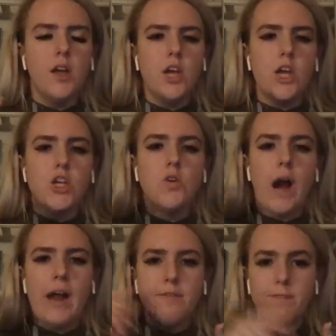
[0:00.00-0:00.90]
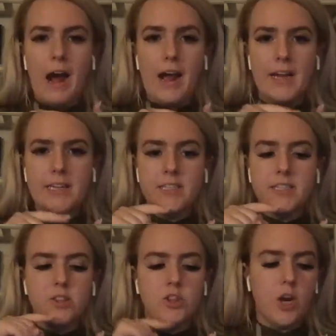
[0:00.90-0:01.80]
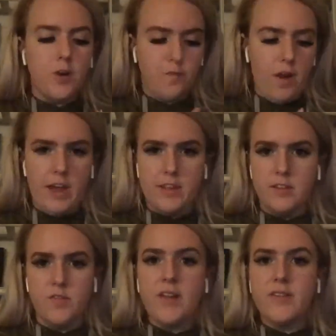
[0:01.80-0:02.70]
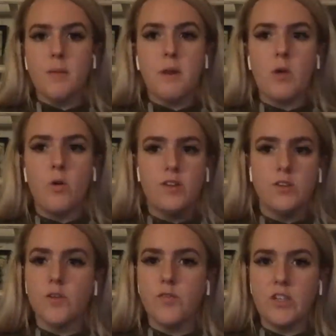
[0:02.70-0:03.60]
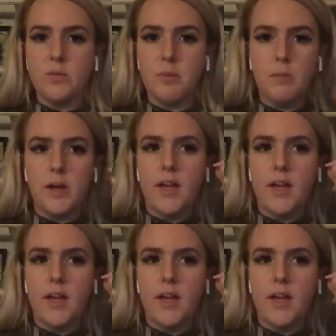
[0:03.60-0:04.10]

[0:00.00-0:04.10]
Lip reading: you got to find their friends, find somebody who has their friends public.